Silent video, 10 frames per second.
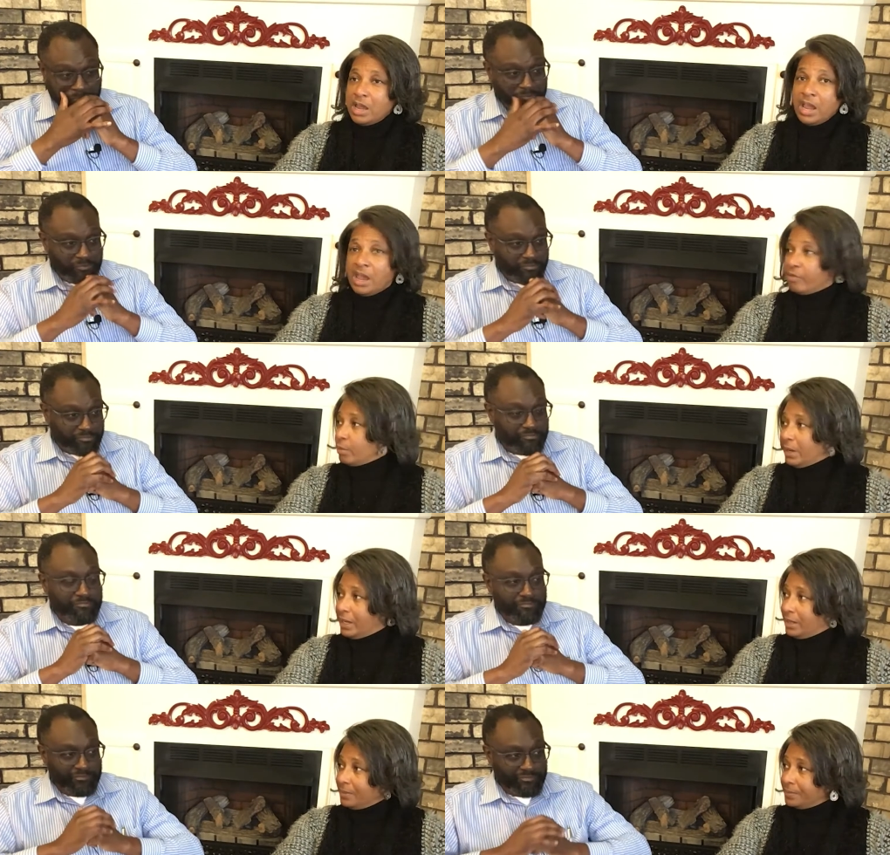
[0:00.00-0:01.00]

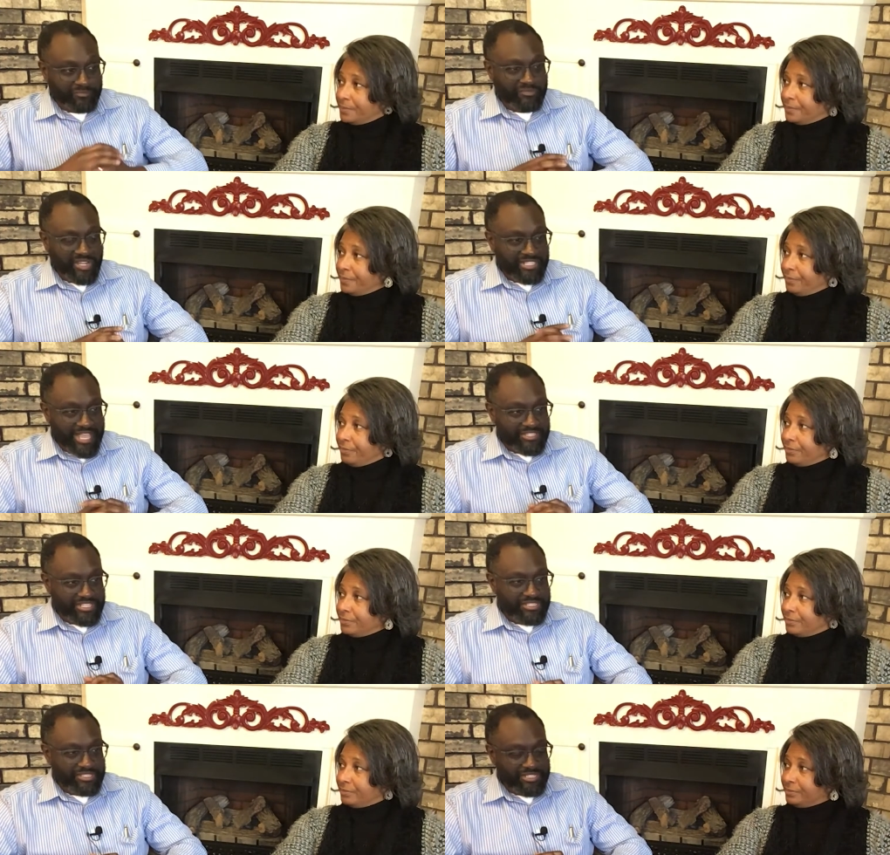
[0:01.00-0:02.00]
Speaker 1: everybody. Mm
Speaker 2: -hmm. That's
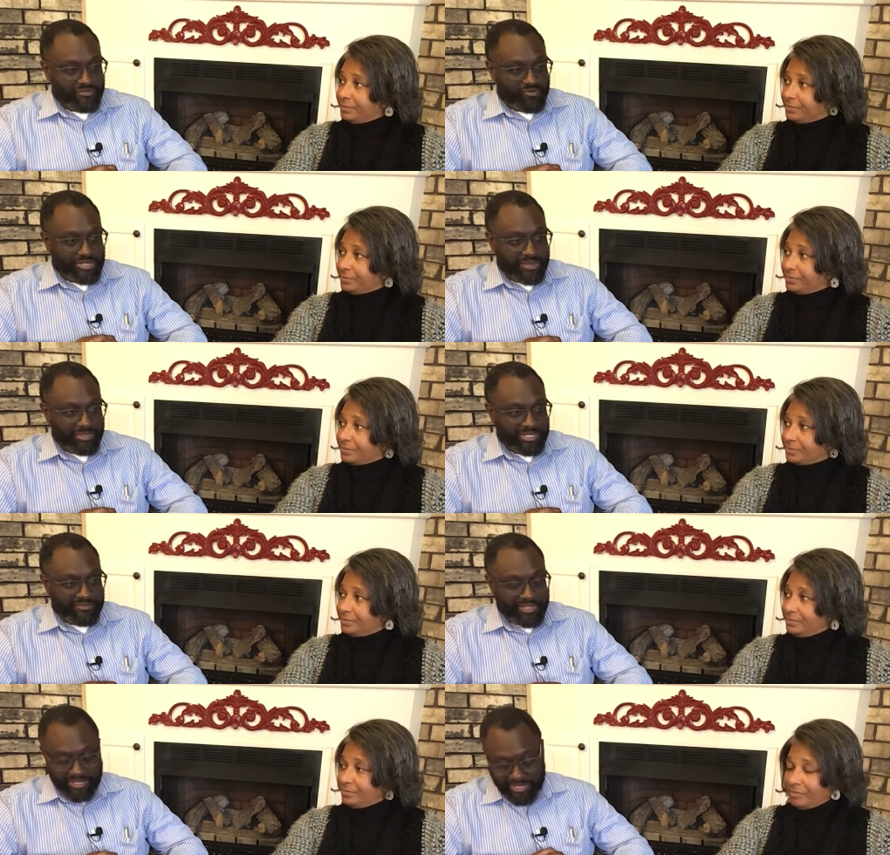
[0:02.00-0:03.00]
Isaiah 61, I believe.
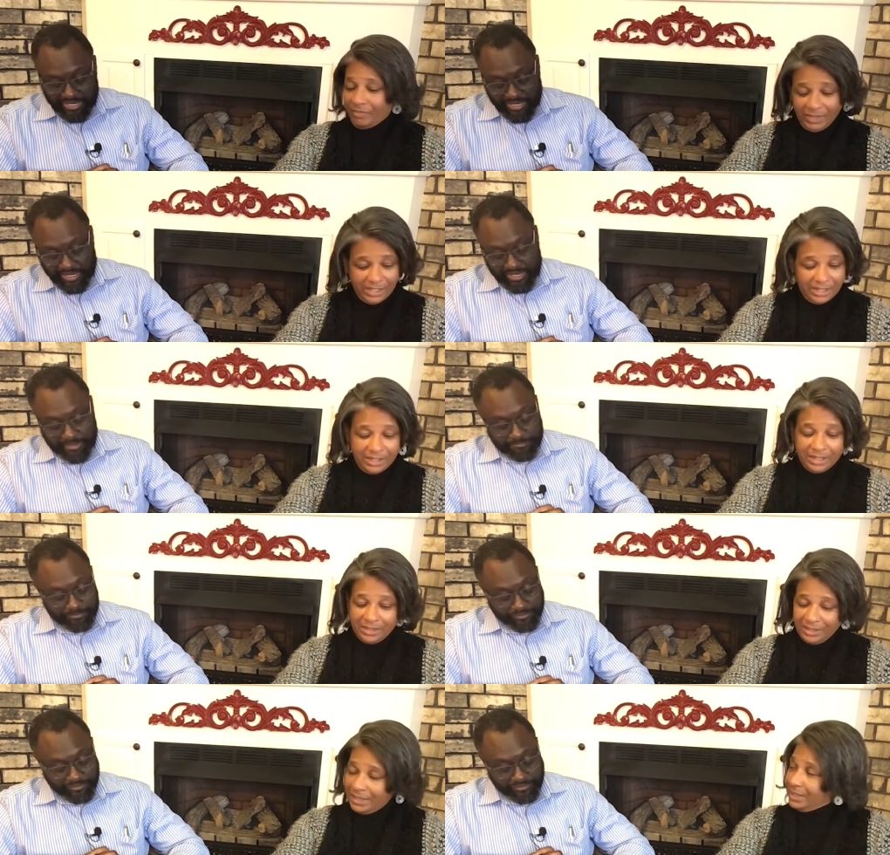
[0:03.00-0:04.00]
Um,
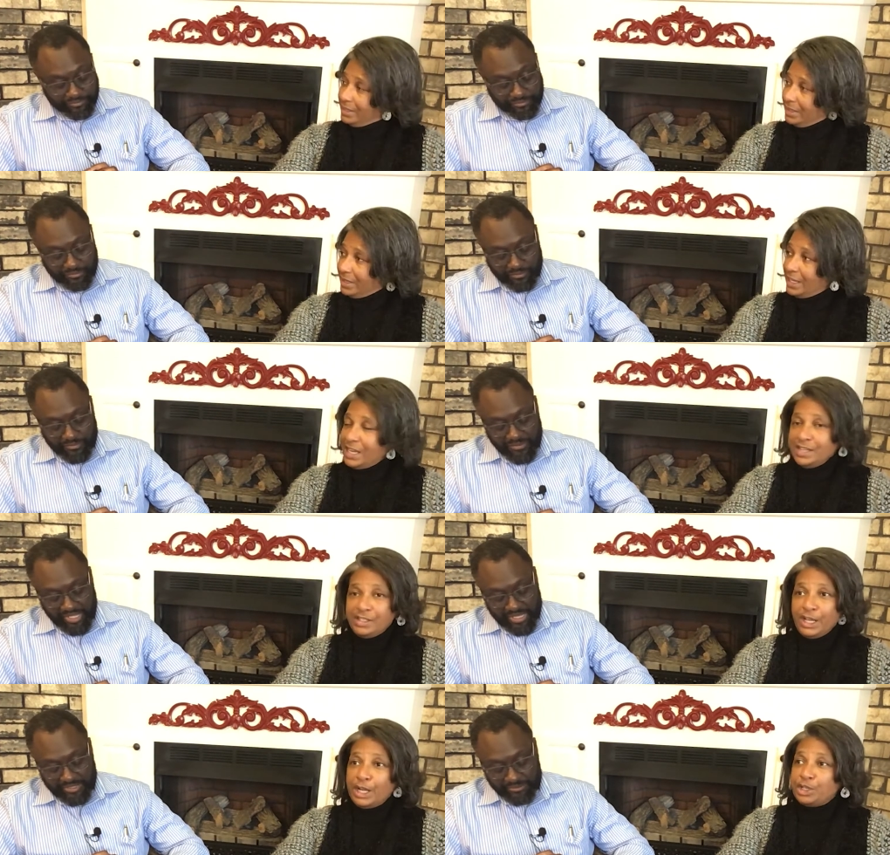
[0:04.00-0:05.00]
Speaker 1: yeah, he's
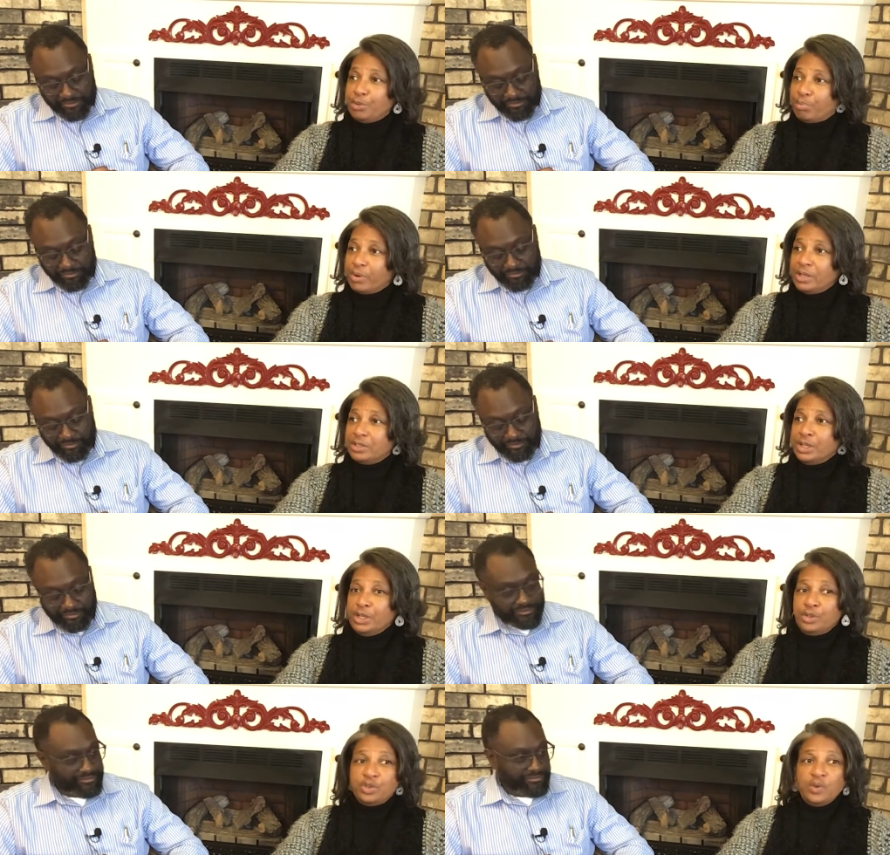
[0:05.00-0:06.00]
there to preach. Mm -hmm
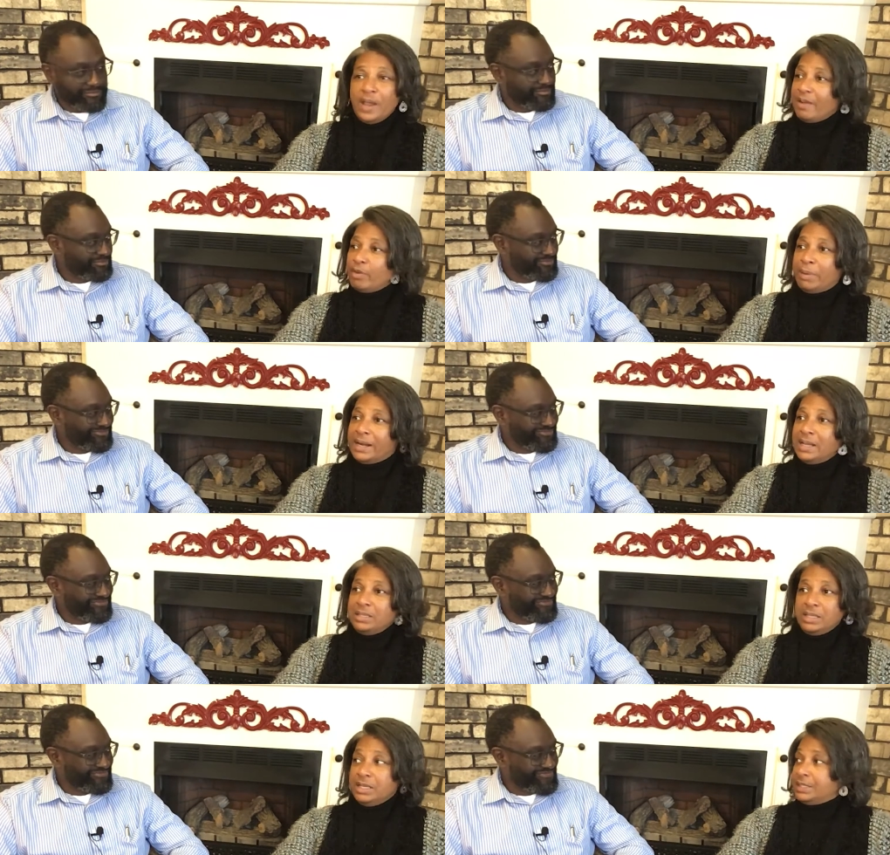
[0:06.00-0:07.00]
to everybody.
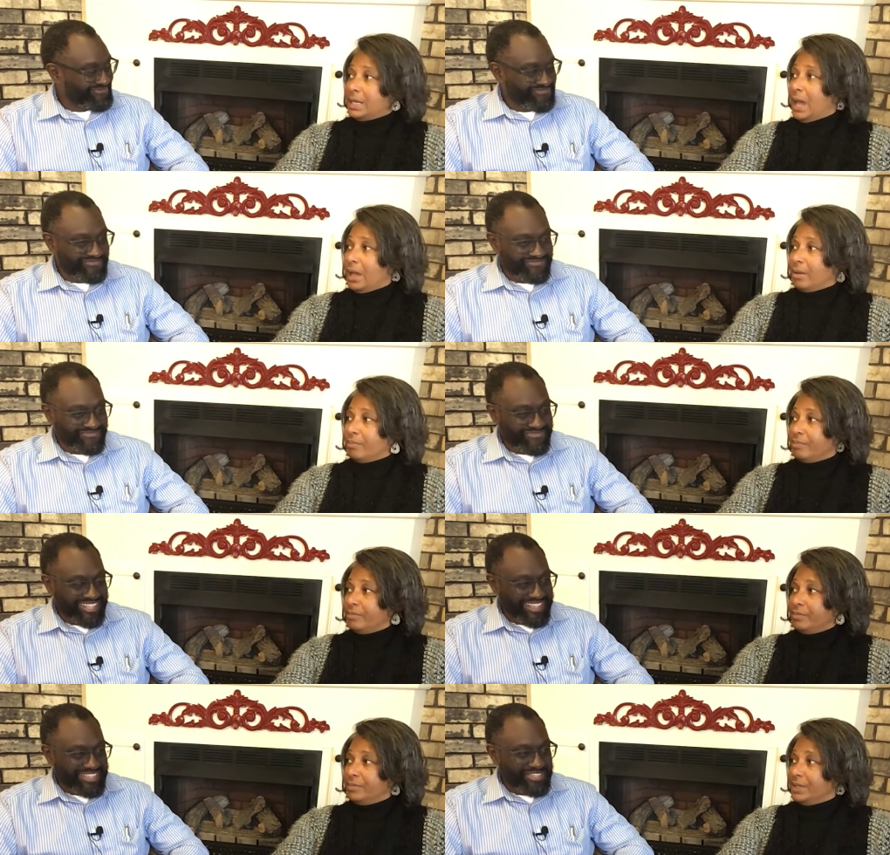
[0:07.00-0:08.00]
it's time.
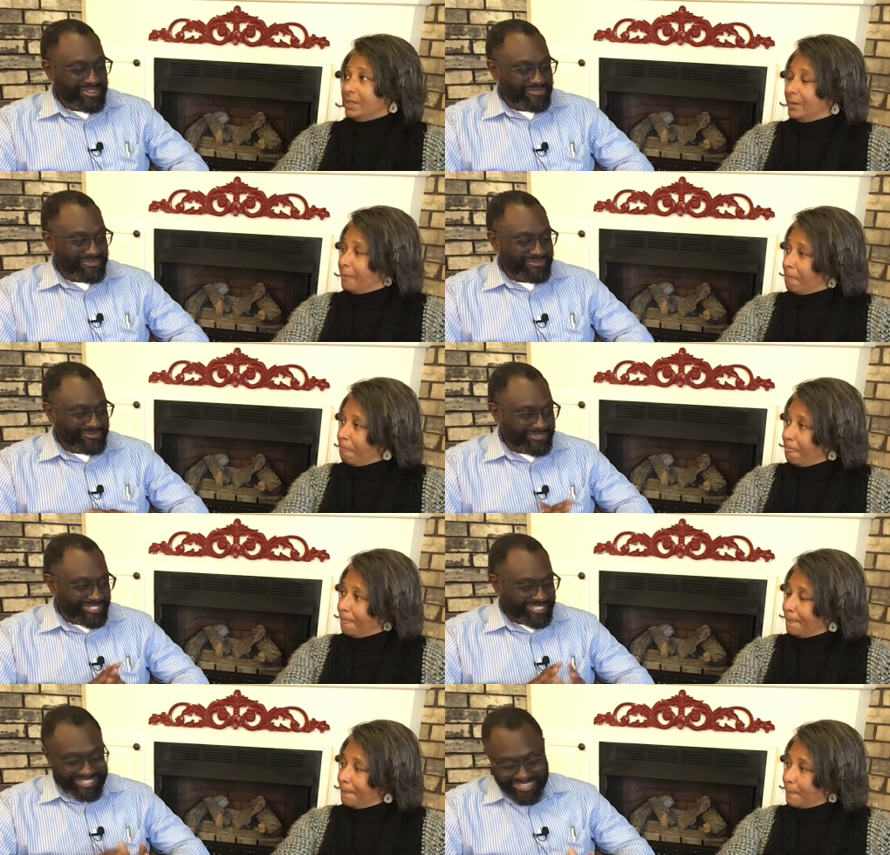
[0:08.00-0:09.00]
Speaker 2: You know, one
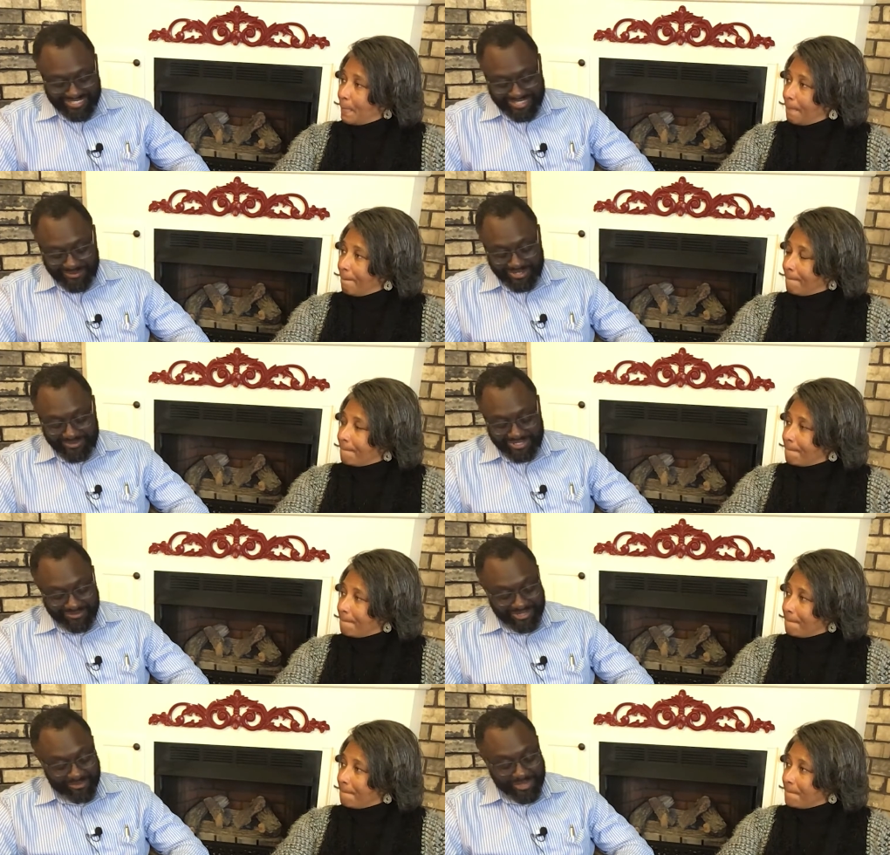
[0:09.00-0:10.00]
of the things that when, when, when it